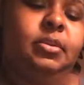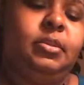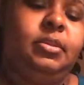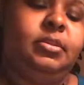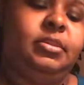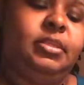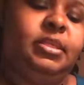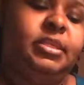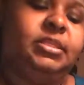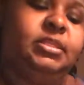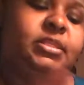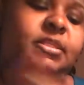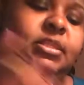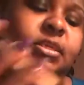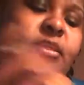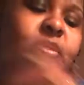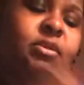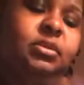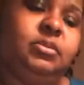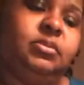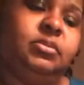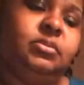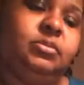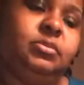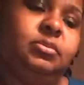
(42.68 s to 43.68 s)
Let's see.
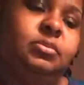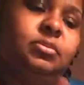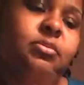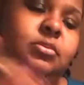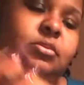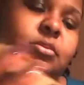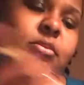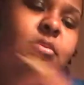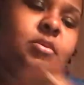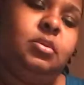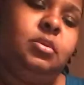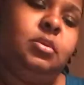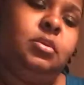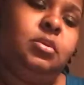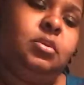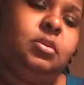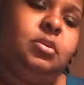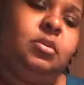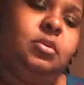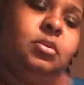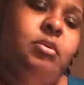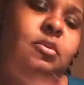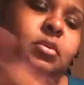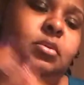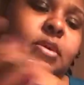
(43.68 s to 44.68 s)

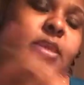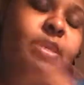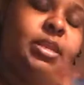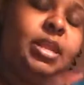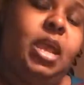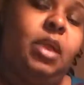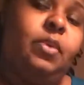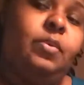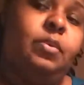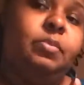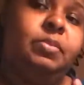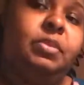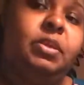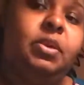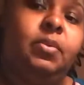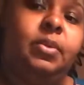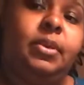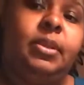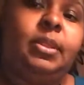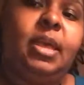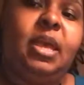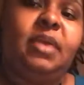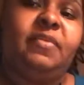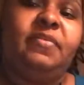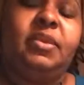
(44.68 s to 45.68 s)
And I will be going
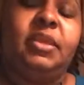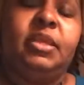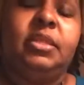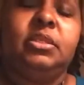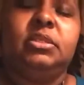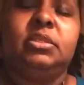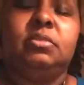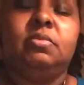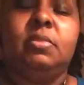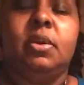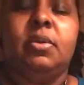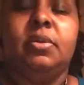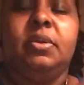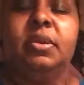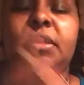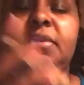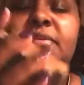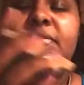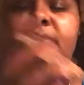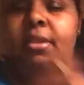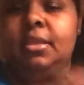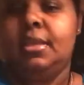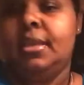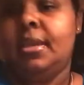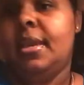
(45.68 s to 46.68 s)
live again tomorrow
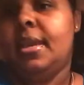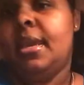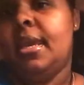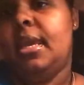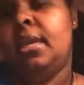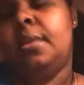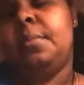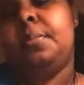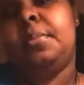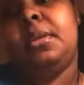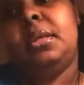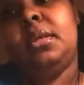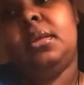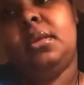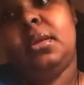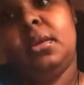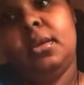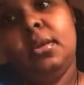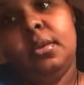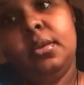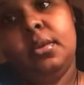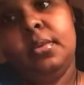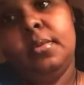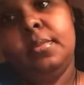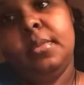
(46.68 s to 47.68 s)
evening at 8
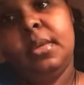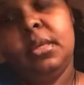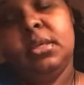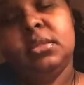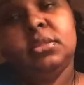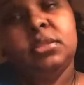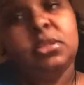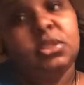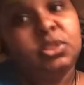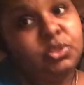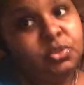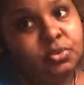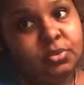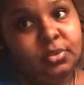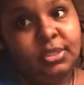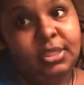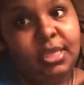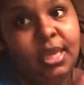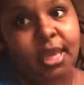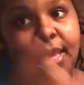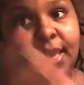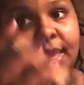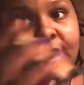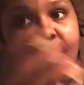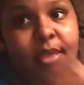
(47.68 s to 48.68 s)
p.m. Central
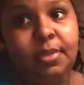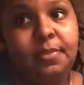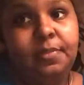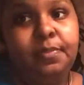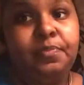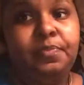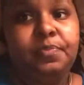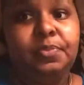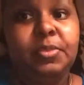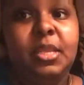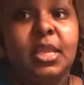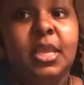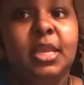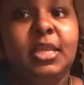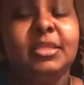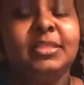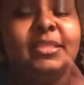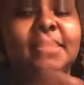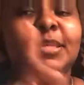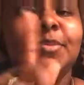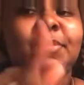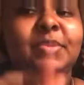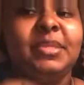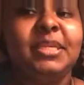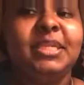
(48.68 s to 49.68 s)
Time. So
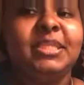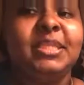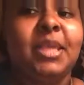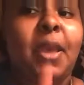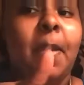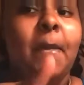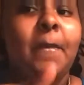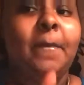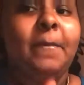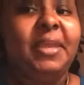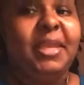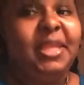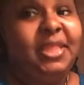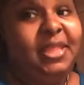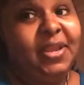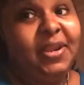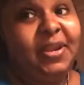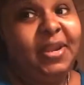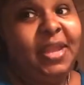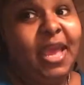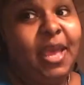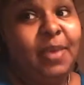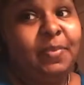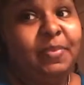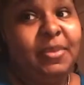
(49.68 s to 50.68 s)
please be there,
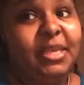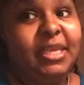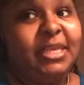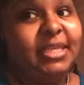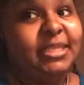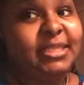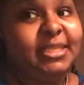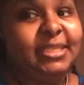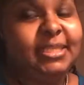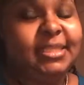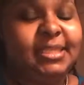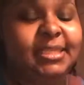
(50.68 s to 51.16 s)
Cappies.